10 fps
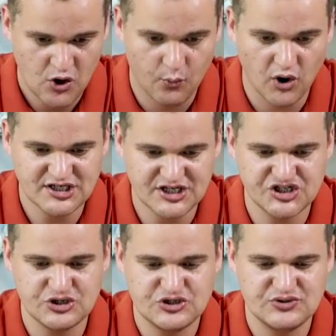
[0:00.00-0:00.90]
what did
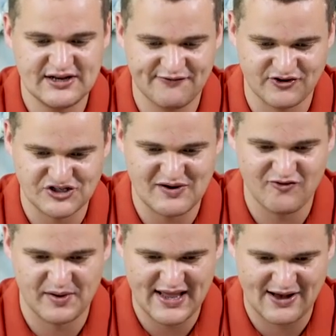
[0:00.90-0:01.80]
you do different to
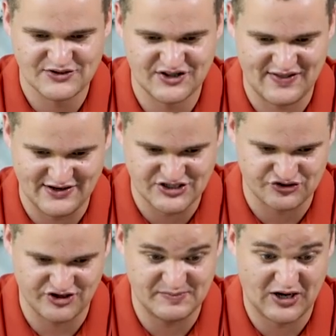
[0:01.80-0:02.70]
everybody else in the
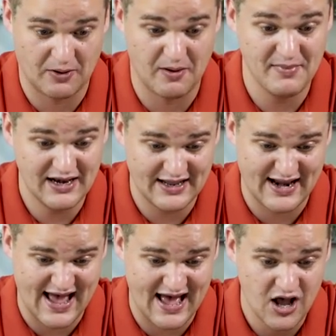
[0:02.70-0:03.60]
industry to become a
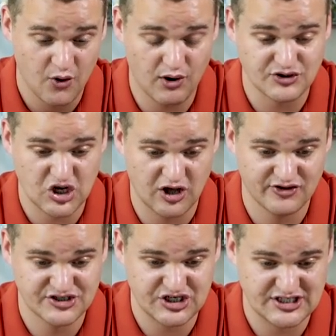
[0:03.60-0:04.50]
millionaire whilst
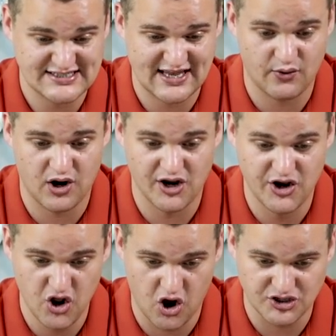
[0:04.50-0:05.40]
others still are
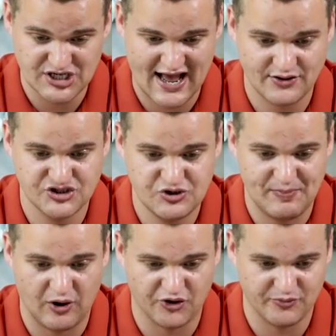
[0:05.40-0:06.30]
not? How did you
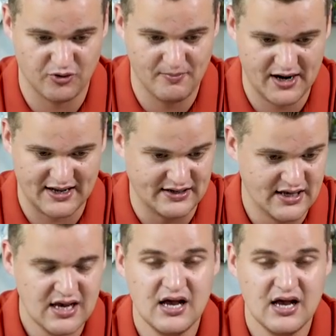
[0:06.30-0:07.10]
build up your money?